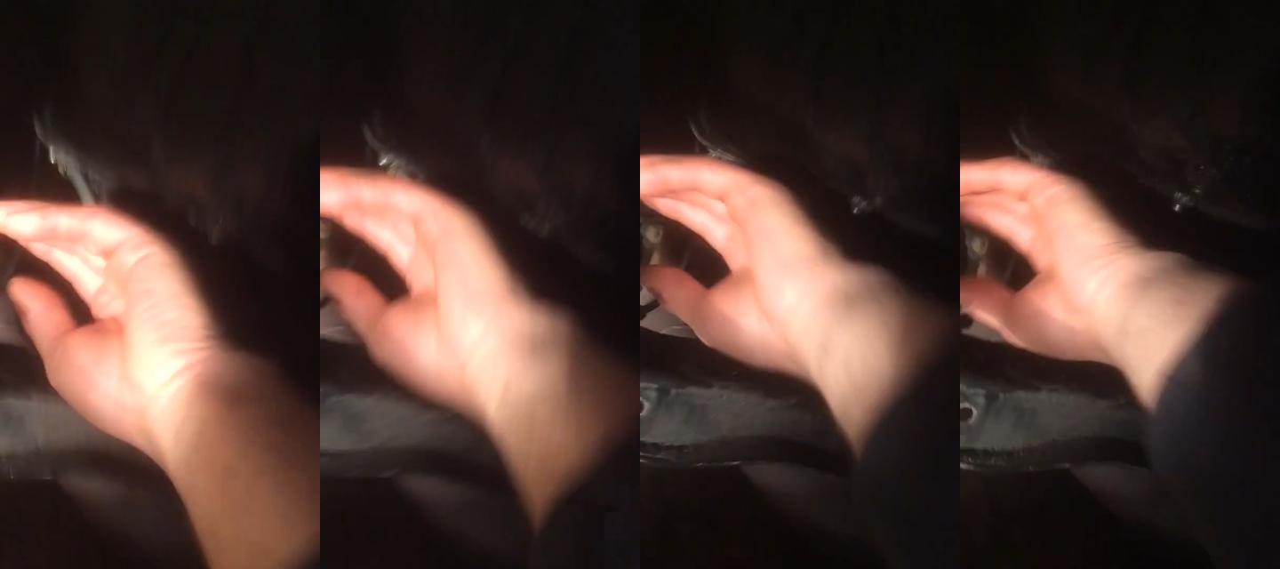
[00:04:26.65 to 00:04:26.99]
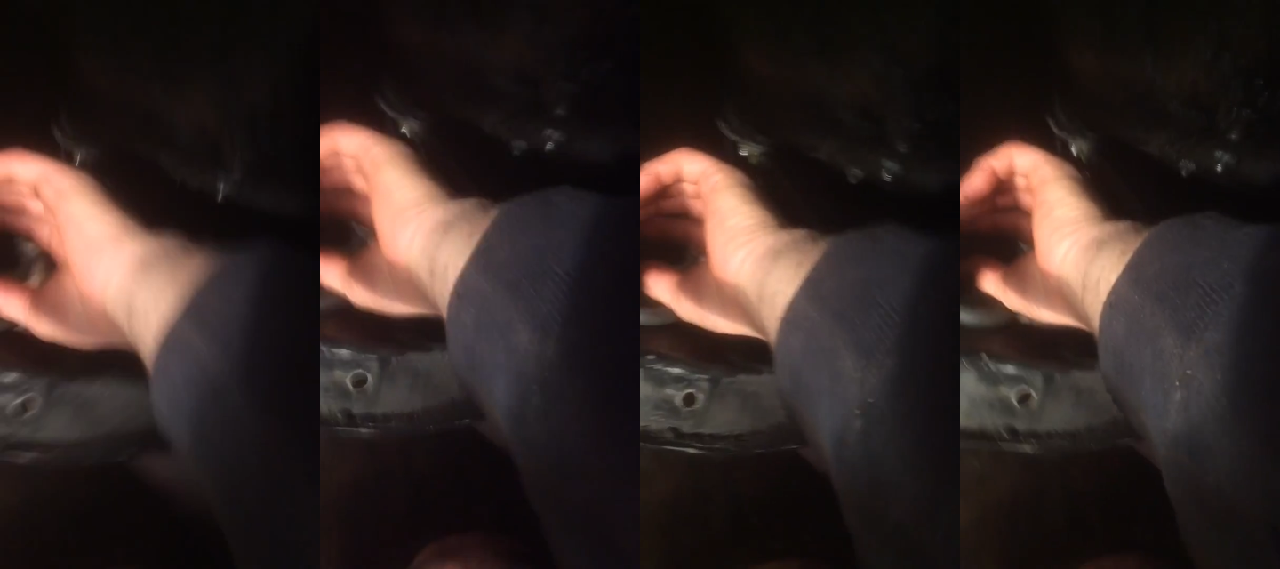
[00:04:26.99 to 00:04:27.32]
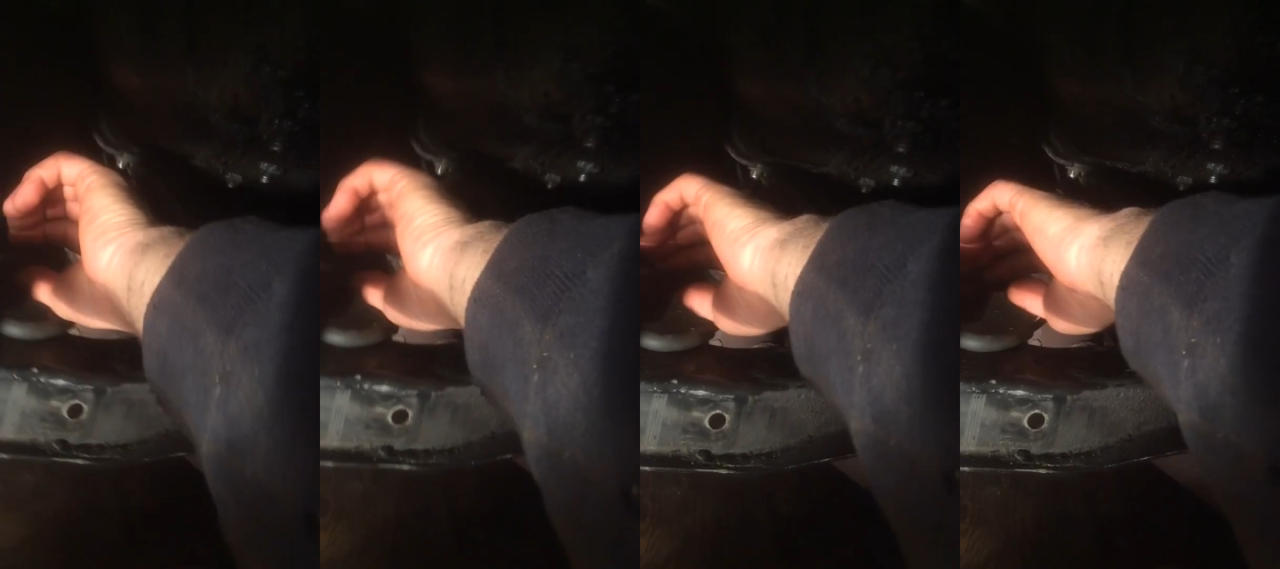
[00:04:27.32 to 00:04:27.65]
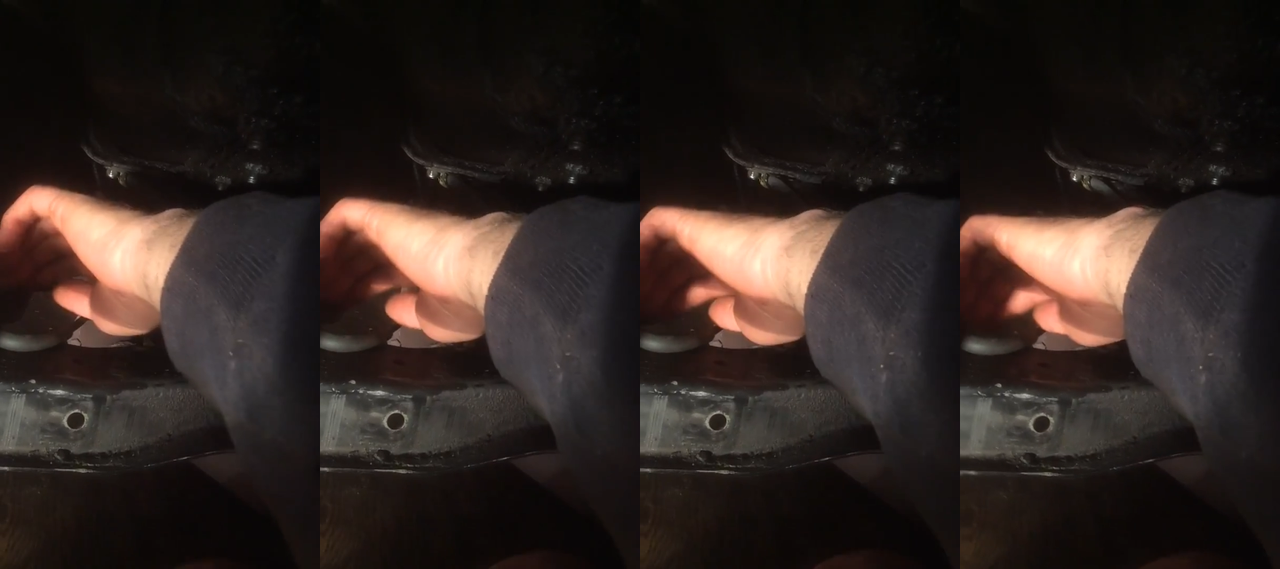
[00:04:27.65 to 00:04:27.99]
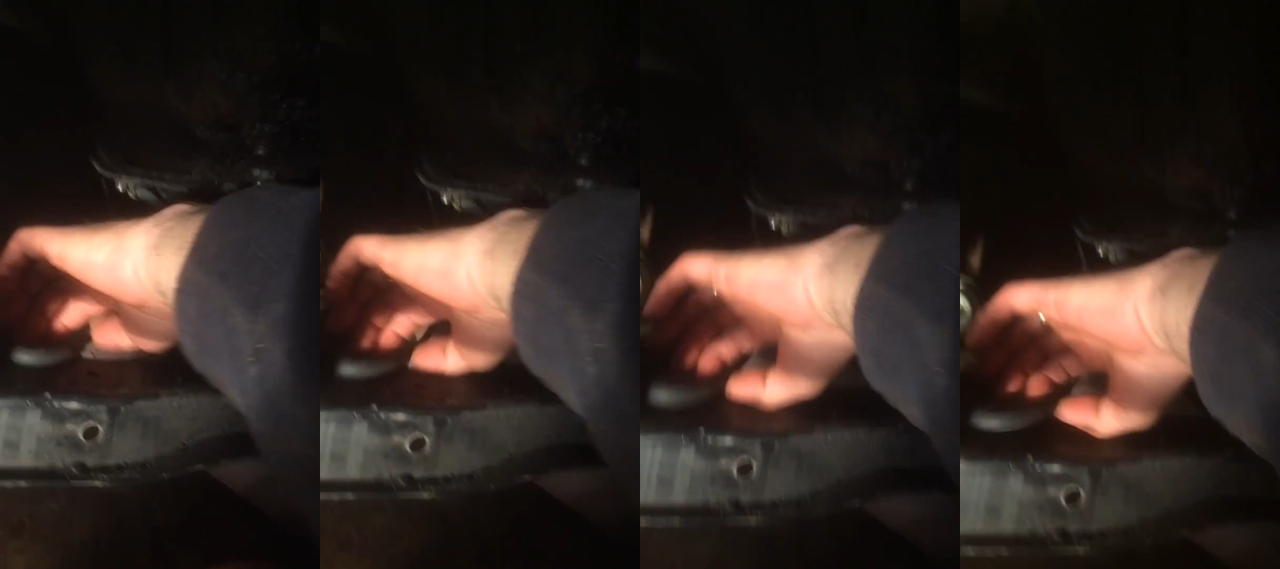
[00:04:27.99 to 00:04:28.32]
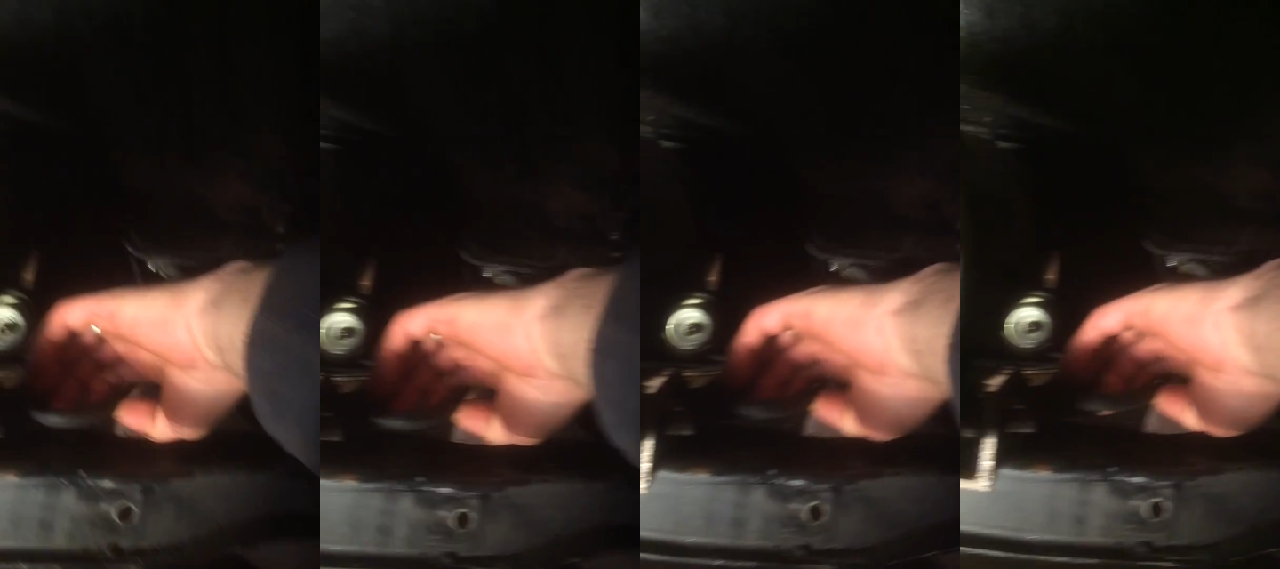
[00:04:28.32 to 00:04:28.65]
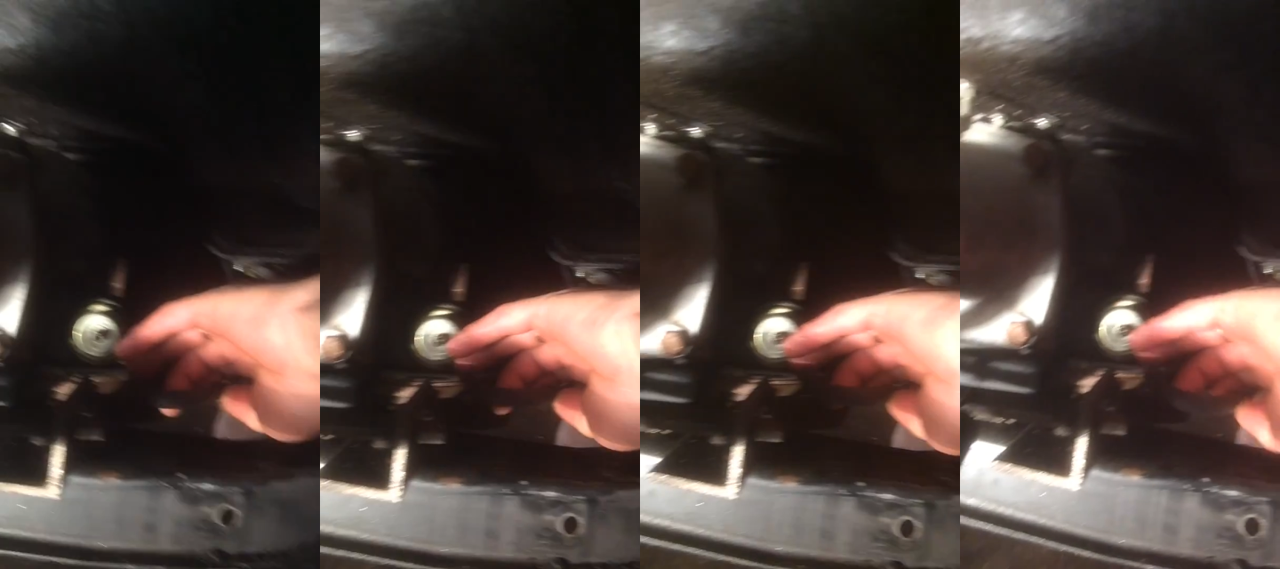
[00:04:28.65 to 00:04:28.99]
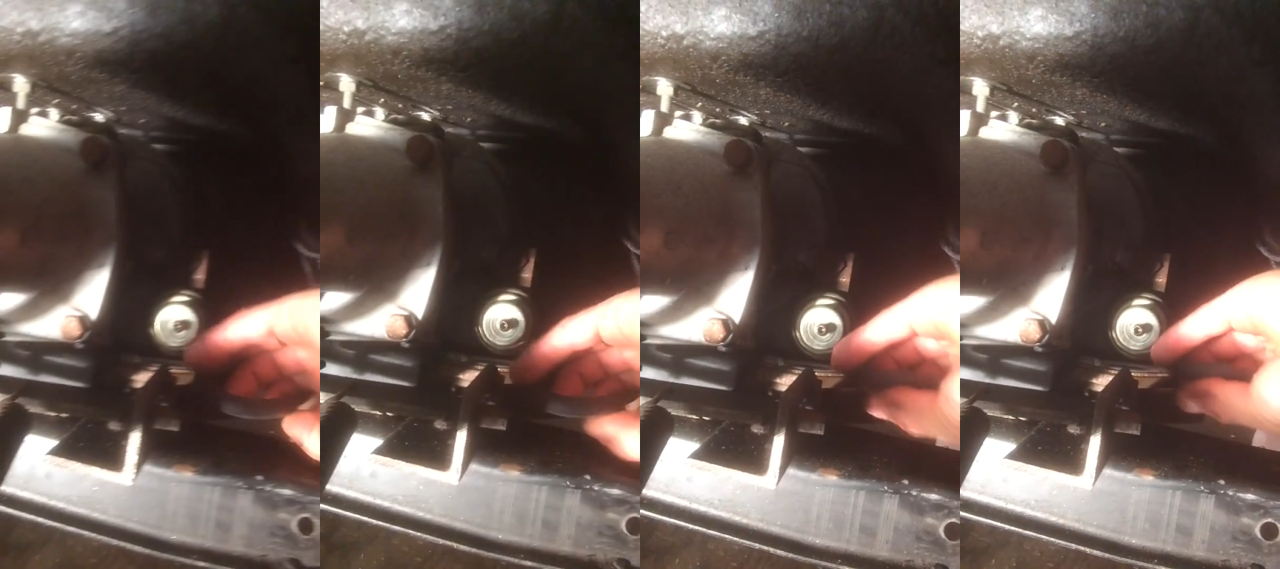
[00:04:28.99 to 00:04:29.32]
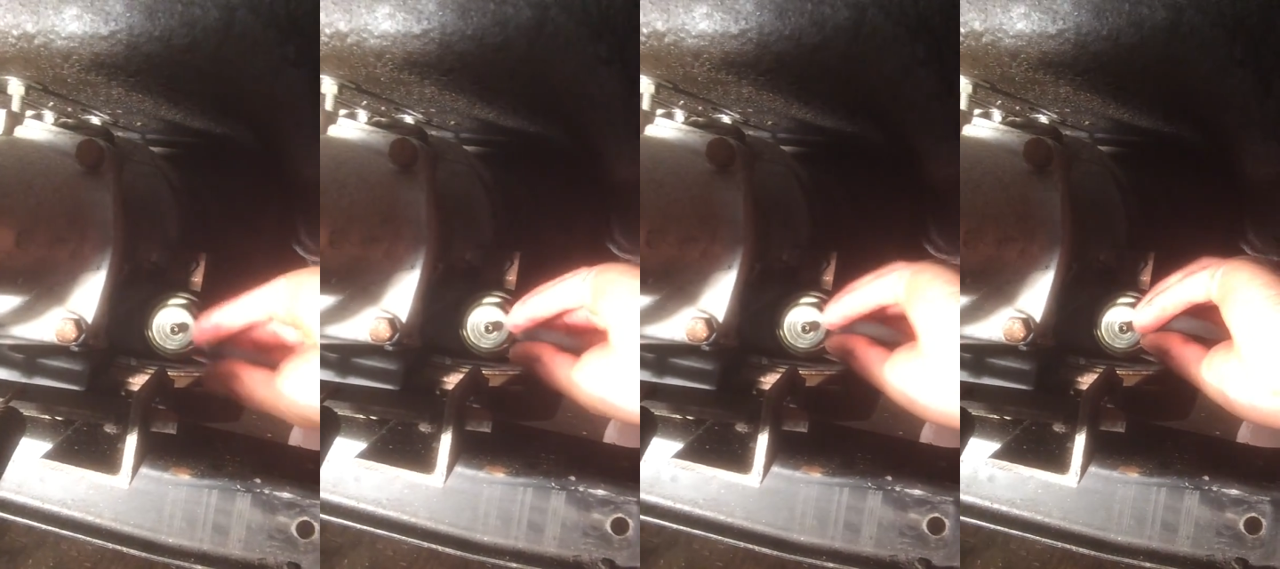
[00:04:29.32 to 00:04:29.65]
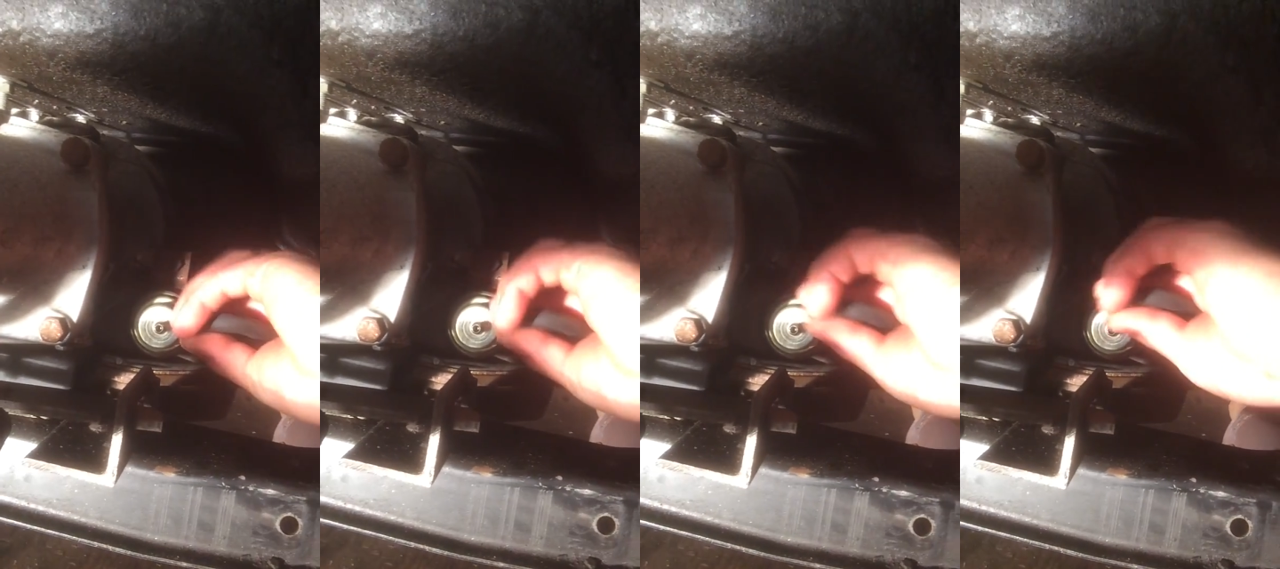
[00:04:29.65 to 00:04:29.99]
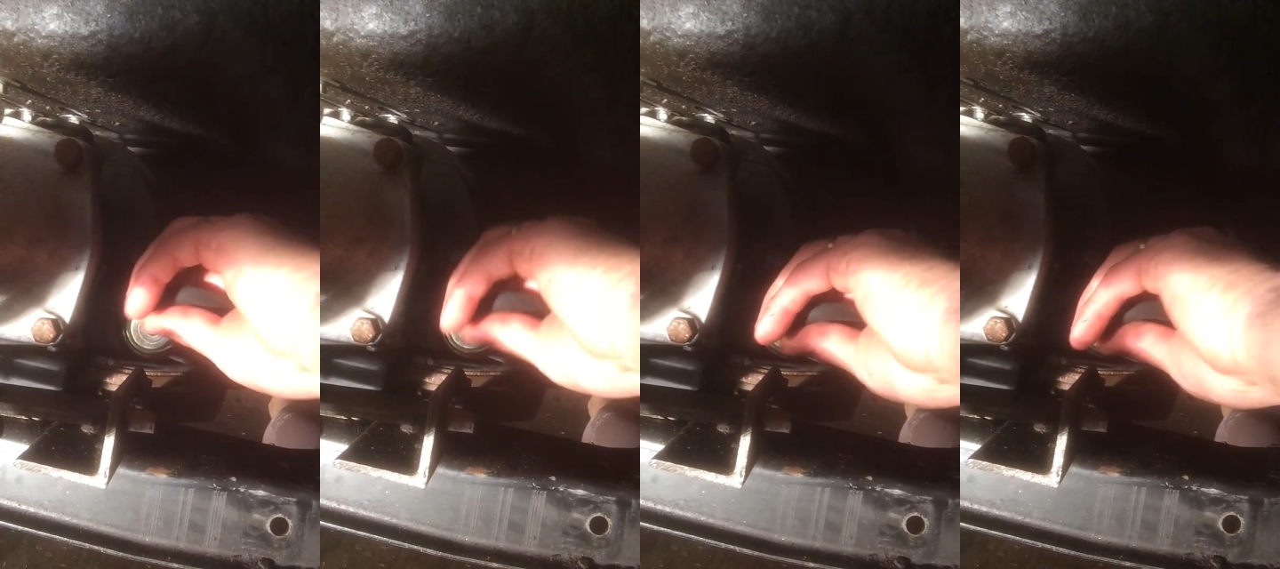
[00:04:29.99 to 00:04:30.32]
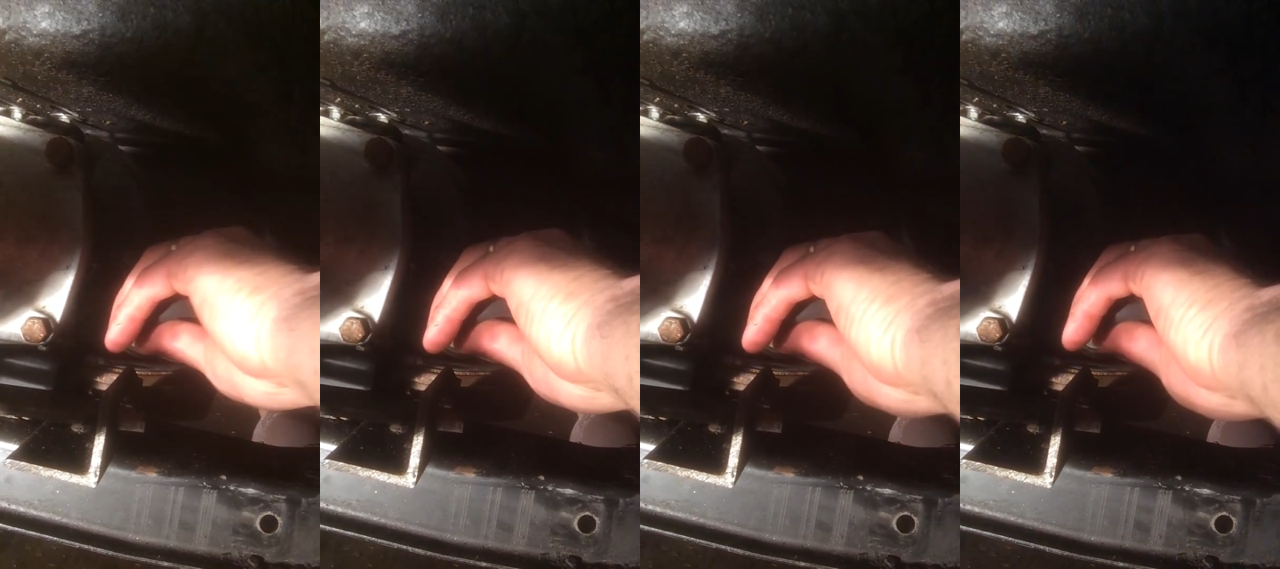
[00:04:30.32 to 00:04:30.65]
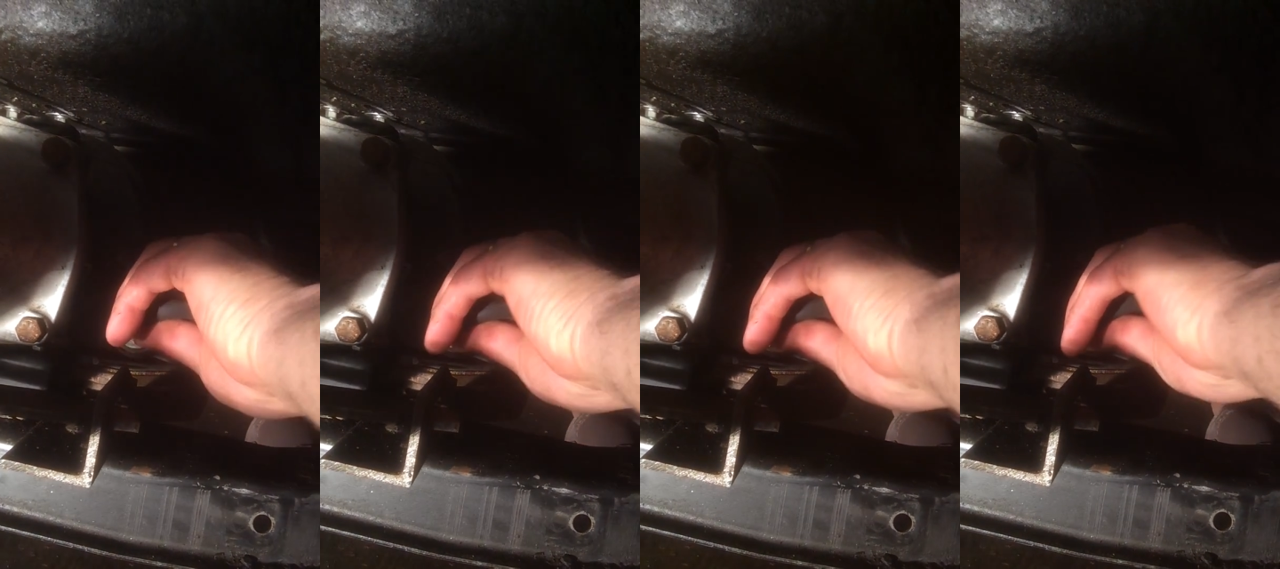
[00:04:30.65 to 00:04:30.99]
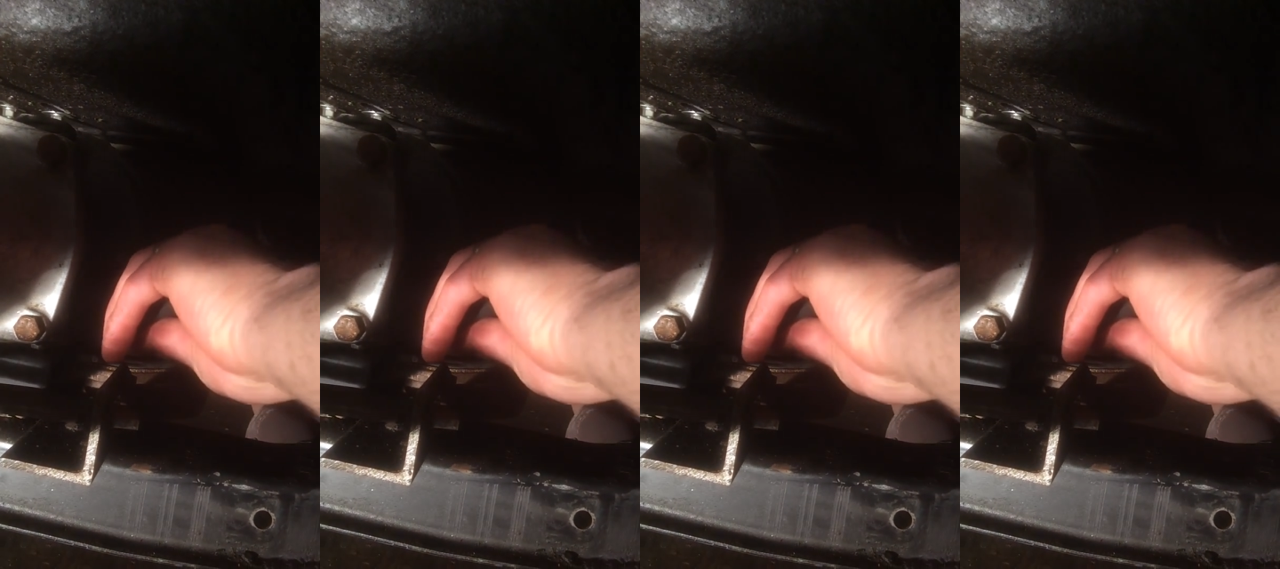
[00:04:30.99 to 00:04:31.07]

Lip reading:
(no speaker visible)